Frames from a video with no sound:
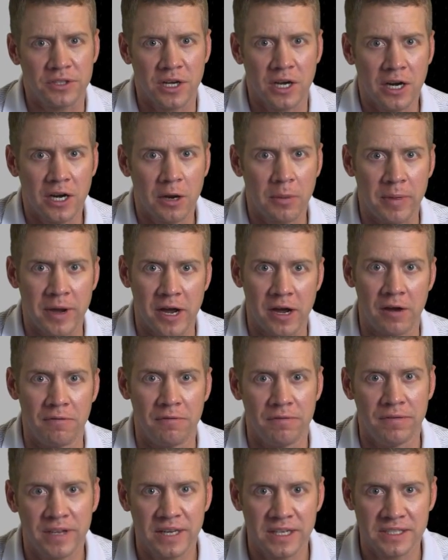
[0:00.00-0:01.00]
talk
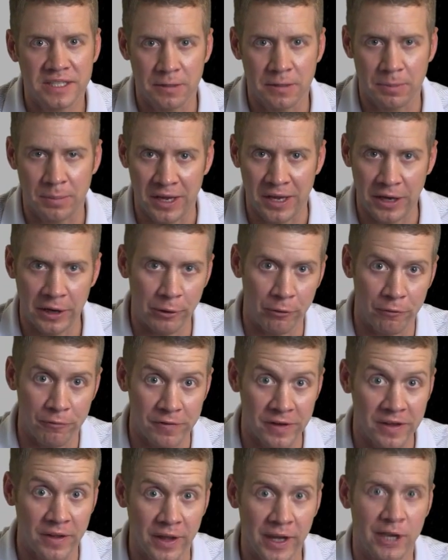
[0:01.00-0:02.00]
about VTP or
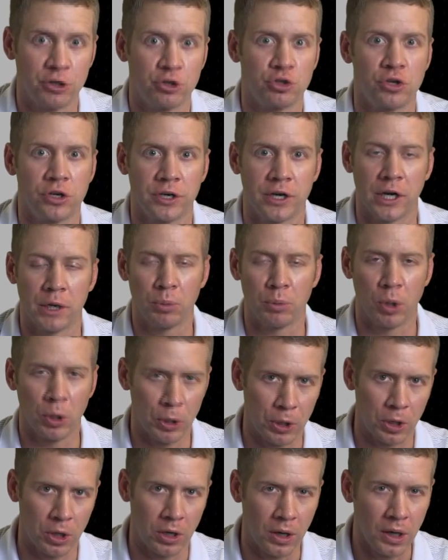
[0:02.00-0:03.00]
VLAN trunking
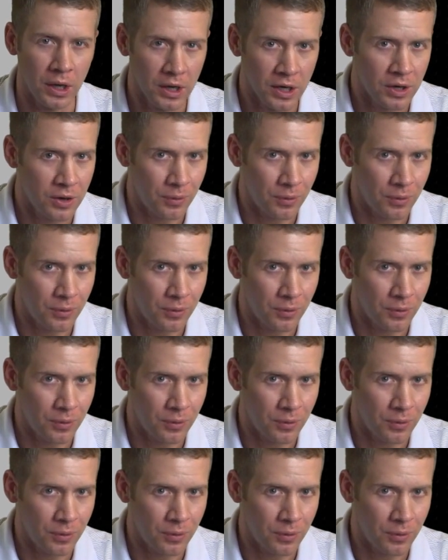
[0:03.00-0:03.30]
protocol.